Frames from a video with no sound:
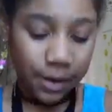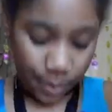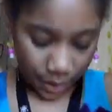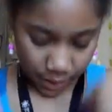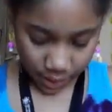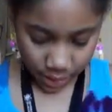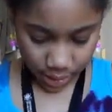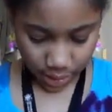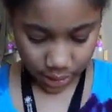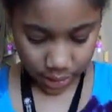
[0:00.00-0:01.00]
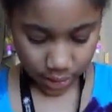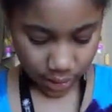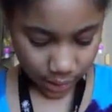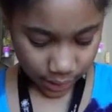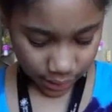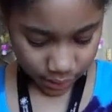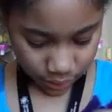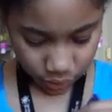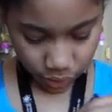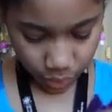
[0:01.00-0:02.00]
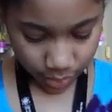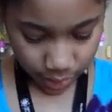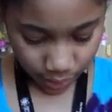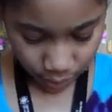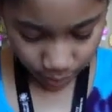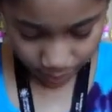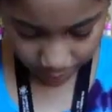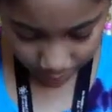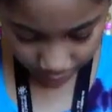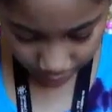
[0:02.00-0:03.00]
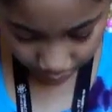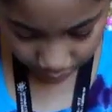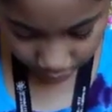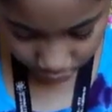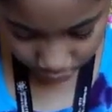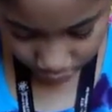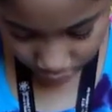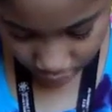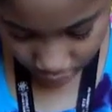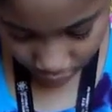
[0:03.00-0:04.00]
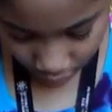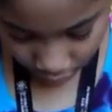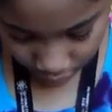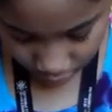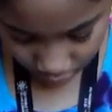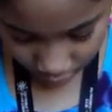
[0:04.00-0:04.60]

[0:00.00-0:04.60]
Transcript: pen and add it to my little pen collection on